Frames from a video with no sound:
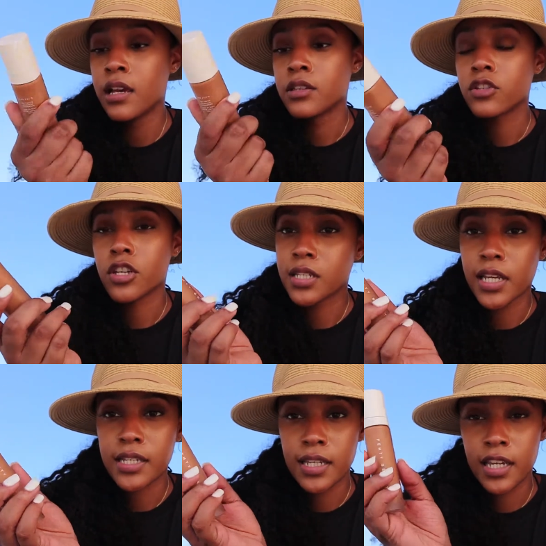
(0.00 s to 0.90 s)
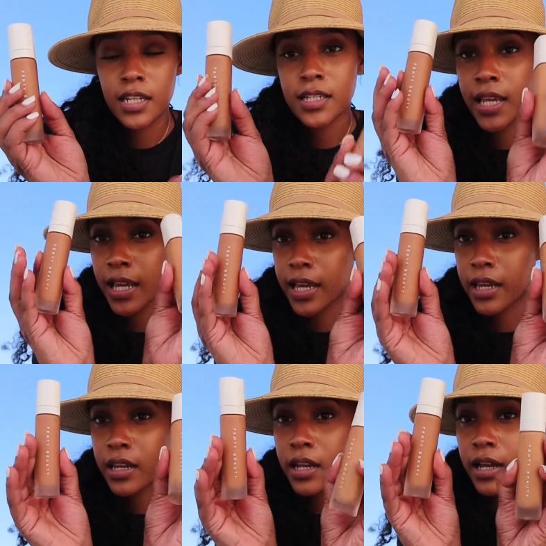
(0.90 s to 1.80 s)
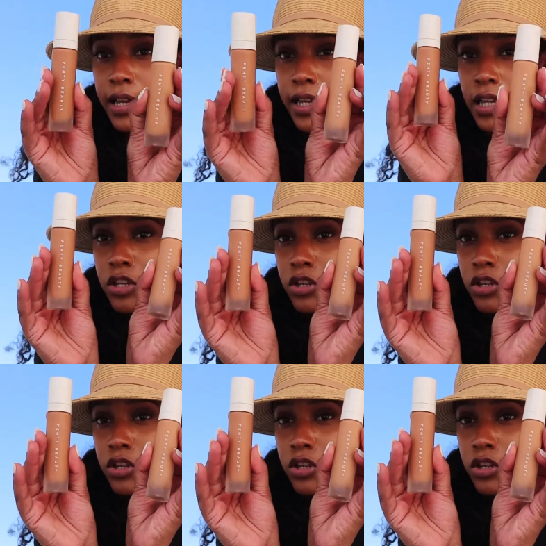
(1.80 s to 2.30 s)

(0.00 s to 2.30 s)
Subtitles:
So just in case I get a tan, I can